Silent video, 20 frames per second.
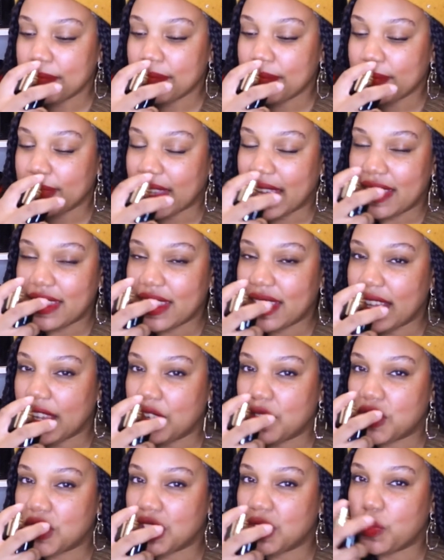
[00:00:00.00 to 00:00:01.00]
I think I
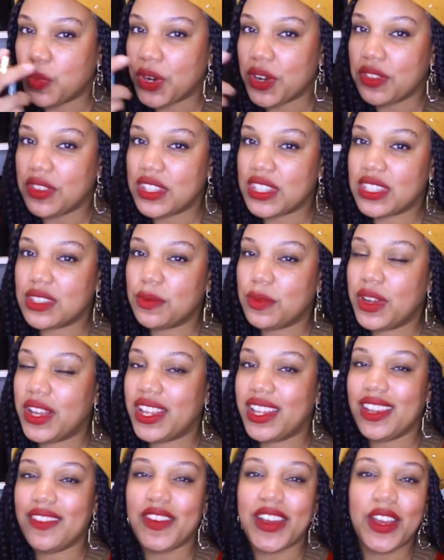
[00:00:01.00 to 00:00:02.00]
usually wear this
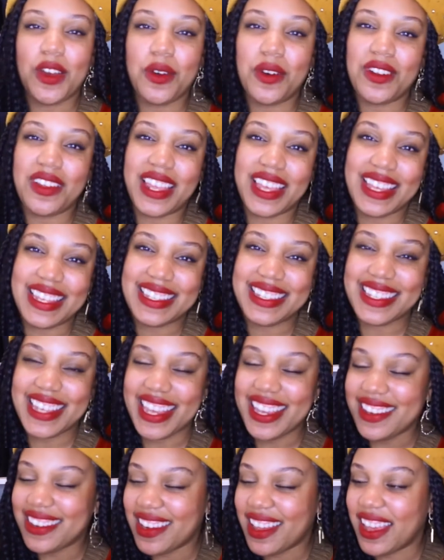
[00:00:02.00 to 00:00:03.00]
one if I go on like a
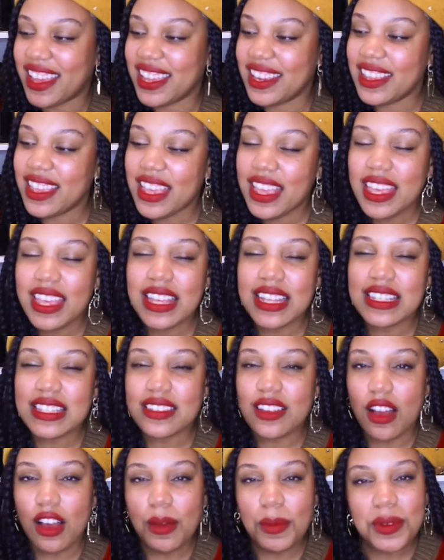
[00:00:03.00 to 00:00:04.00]
date night. It's
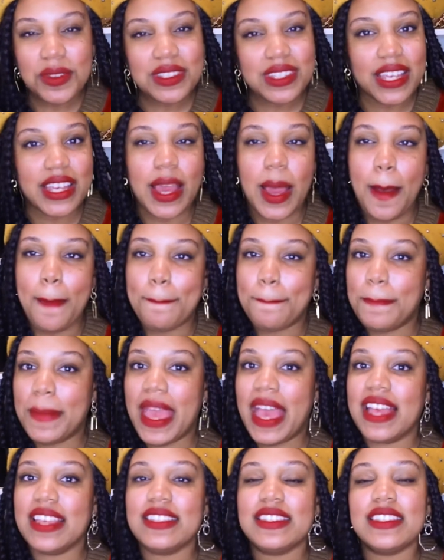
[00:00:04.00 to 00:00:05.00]
almost like a
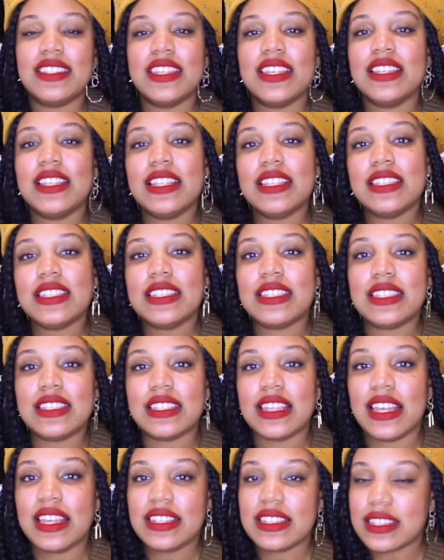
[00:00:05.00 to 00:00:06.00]
masculine
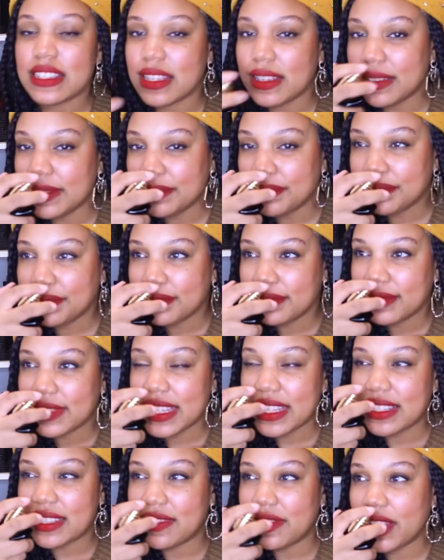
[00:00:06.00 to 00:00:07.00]
scent.
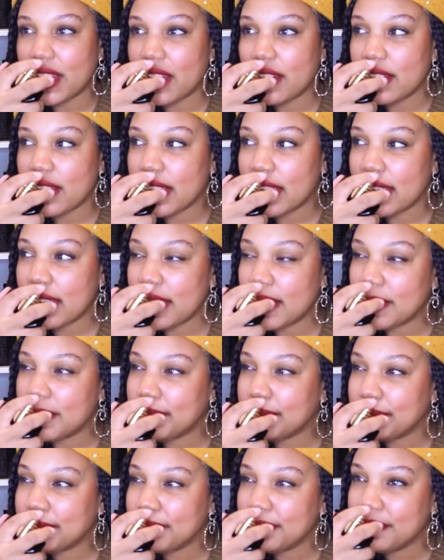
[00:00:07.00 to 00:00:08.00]
It's very
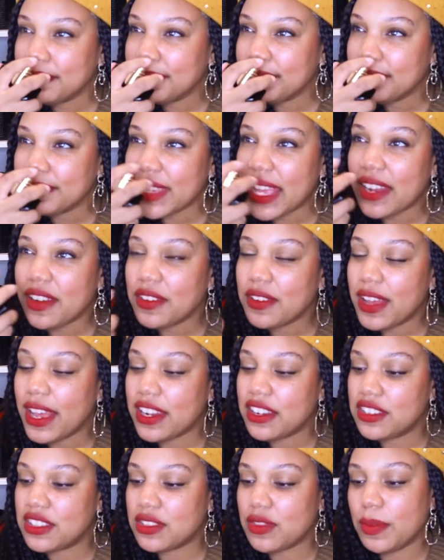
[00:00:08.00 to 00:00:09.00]
I don't know how to
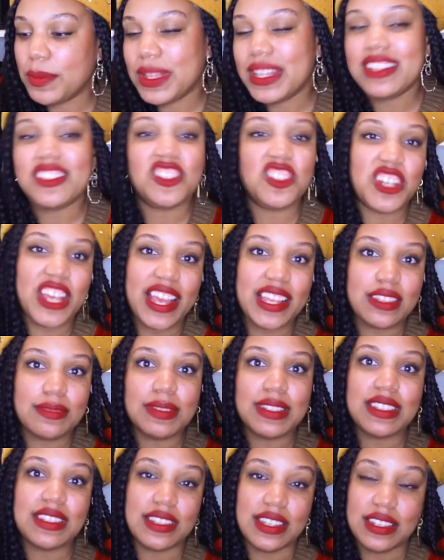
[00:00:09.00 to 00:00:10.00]
describe. I mean, it's
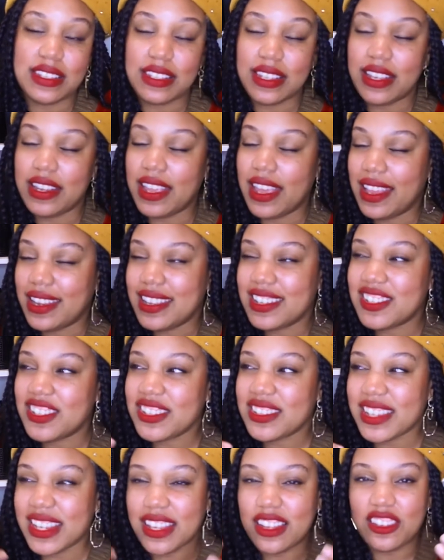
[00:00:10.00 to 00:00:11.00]
jasmine scented, and it's
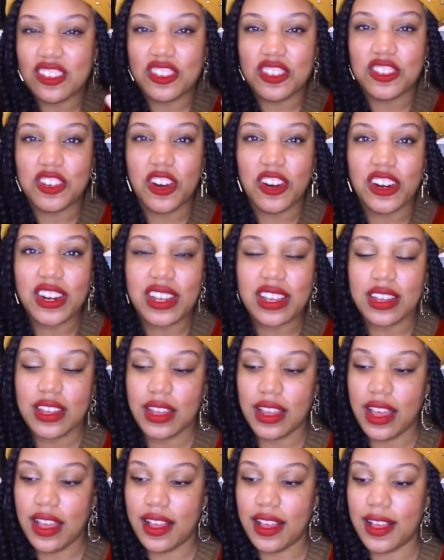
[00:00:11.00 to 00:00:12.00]
just like a dark,
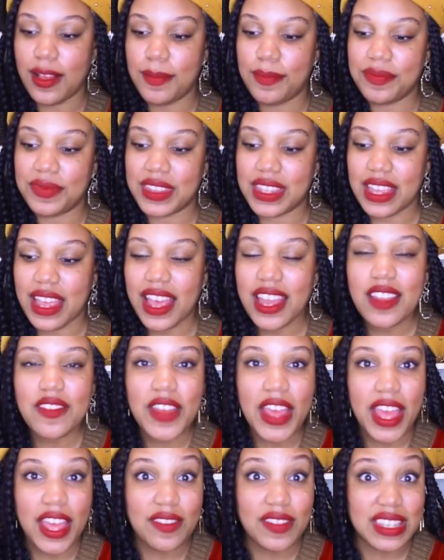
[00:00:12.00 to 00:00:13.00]
um, kind of
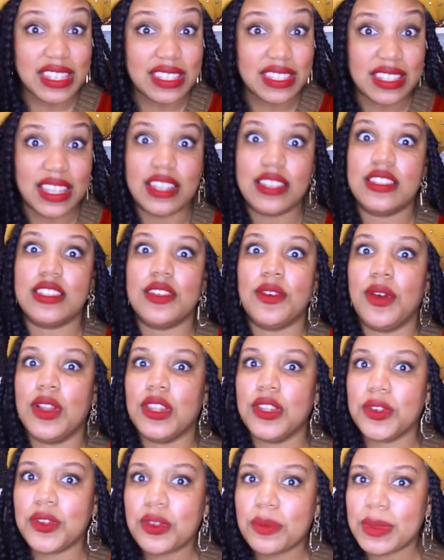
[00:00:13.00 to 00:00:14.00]
heavy scent. So a
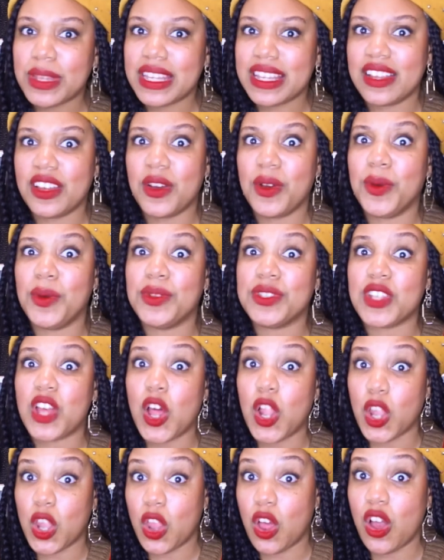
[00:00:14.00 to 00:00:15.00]
little bit goes a
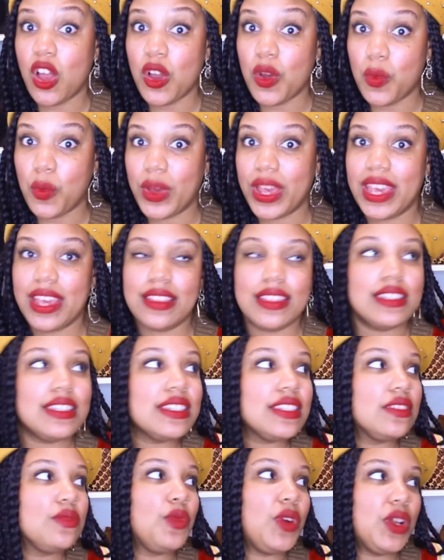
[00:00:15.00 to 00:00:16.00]
long way. This
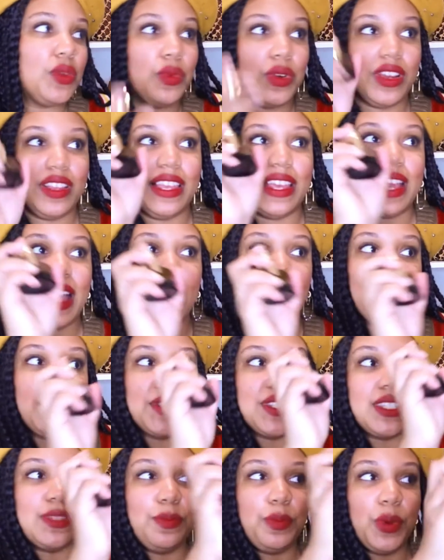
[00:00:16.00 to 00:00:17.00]
is one where like I will
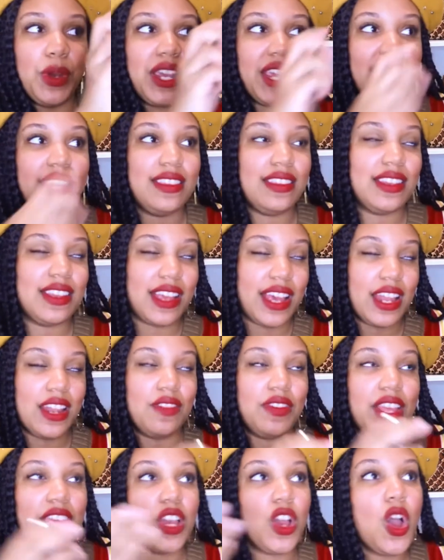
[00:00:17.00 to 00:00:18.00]
spray and then kind of
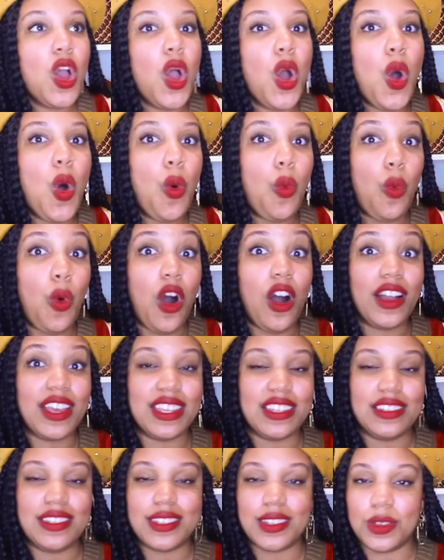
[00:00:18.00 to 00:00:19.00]
like walk
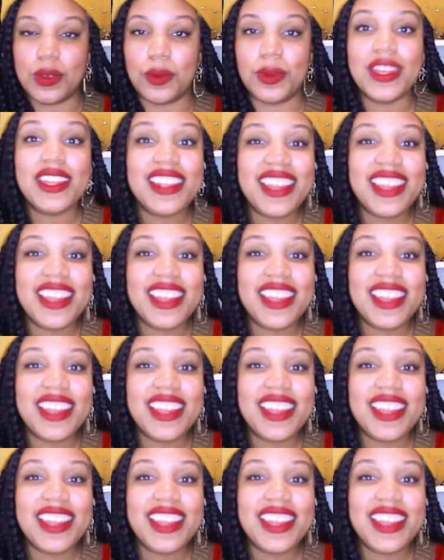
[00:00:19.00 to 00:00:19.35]
into it.